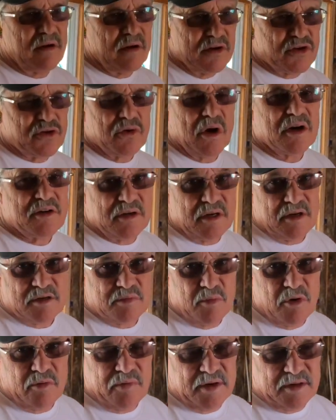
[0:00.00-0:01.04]
construction is
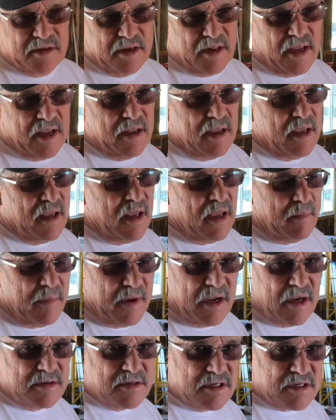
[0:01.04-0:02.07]
moving today
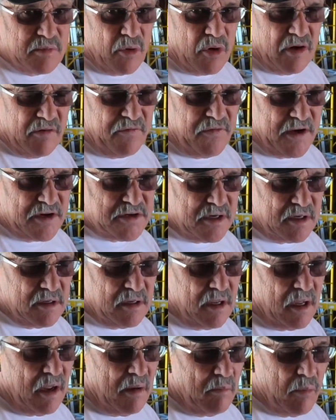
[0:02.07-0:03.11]
because it's more efficient,
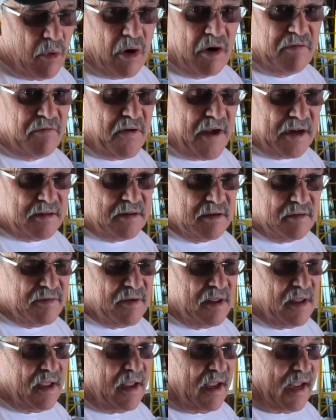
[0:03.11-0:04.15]
more effective,
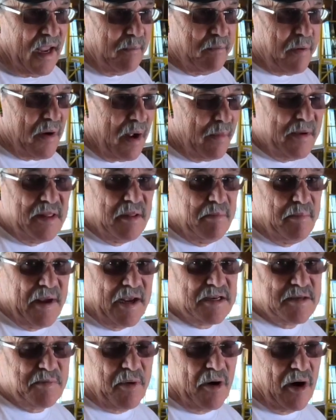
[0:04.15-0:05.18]
and probably the
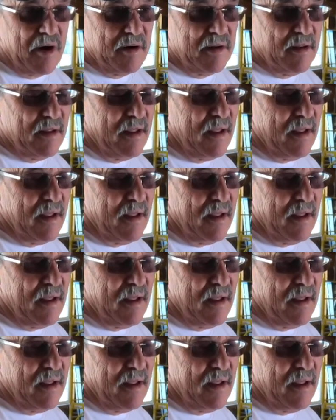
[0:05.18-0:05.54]
best part,